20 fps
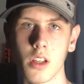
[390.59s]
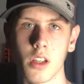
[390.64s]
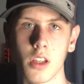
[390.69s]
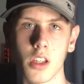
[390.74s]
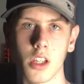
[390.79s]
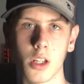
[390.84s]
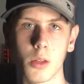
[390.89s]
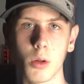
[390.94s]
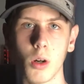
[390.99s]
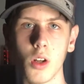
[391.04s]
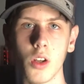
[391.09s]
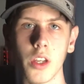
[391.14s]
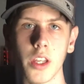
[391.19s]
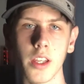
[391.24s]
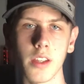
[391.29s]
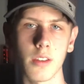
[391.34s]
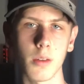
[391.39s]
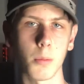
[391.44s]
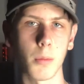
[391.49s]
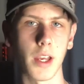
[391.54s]
The quality
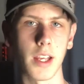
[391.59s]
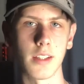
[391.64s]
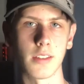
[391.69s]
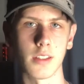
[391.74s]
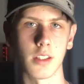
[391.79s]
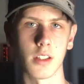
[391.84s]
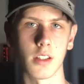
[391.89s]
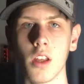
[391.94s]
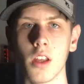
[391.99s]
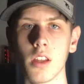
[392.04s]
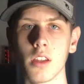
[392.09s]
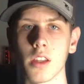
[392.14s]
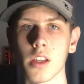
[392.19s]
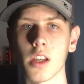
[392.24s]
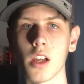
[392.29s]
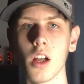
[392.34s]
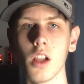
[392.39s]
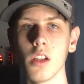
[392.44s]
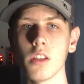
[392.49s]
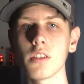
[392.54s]
is amazing. The
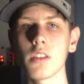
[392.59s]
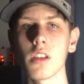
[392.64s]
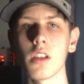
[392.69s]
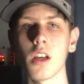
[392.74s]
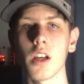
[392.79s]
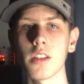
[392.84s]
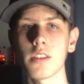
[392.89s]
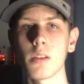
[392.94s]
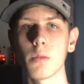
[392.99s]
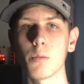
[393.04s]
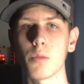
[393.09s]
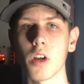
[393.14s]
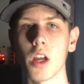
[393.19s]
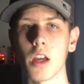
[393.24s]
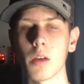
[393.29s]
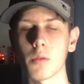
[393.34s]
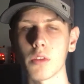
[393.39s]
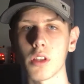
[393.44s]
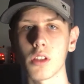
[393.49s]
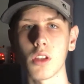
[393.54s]
colours are nice and
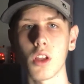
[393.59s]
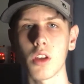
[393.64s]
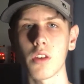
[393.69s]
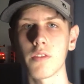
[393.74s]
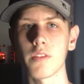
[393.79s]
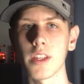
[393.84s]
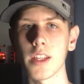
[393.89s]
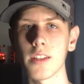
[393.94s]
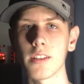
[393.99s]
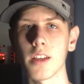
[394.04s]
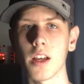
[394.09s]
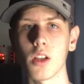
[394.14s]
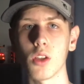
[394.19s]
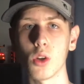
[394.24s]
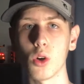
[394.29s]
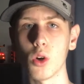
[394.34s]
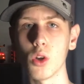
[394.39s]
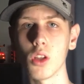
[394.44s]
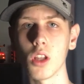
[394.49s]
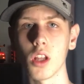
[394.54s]
bright with a lot of detail
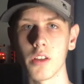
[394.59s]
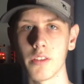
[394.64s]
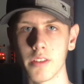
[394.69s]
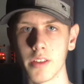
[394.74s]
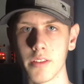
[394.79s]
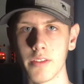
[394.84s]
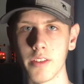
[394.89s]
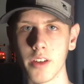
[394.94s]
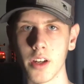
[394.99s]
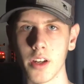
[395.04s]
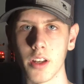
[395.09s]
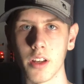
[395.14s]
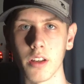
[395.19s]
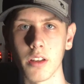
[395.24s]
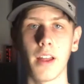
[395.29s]
all over the photo.